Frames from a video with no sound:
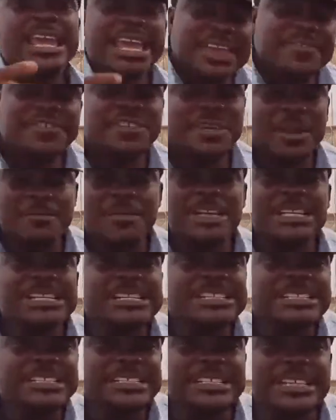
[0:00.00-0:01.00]
If
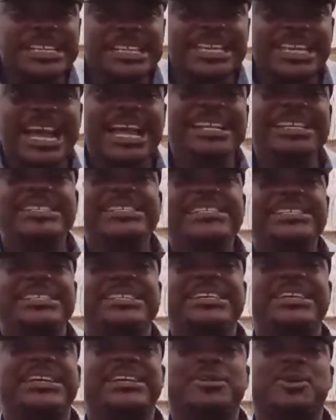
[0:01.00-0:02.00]
somebody is sick and is
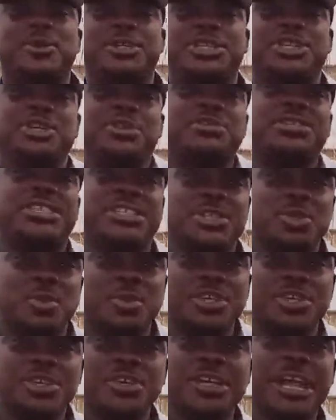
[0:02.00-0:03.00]
in a critical
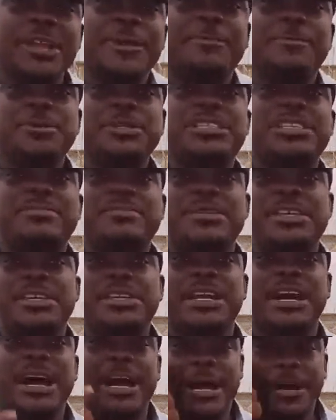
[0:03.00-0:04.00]
situation and you put him
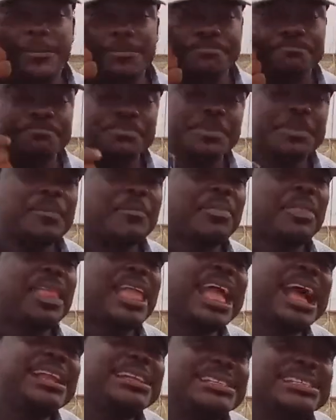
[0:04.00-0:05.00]
in
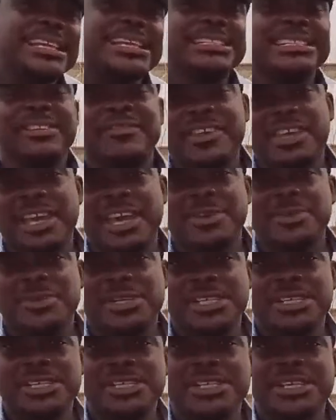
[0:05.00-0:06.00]
an intensive care
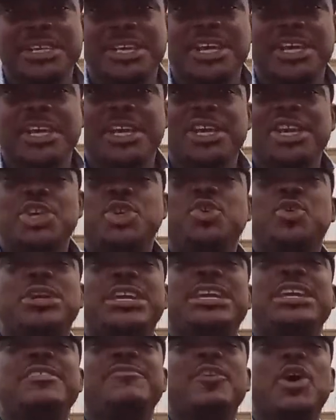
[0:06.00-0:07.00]
unit, you
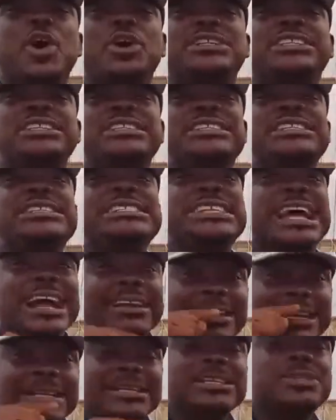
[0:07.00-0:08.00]
give oxygen
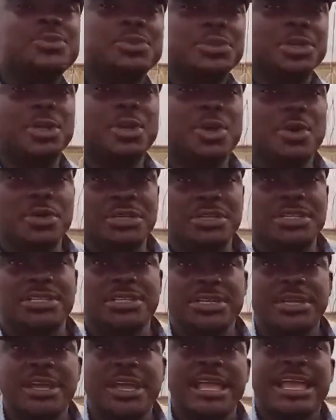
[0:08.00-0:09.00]
directly to the
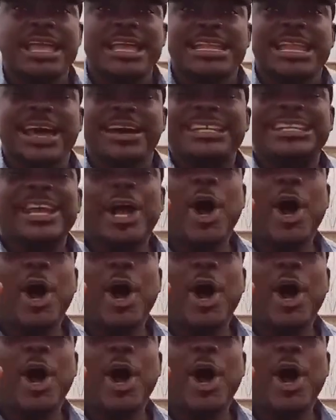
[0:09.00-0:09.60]
lungs. Now,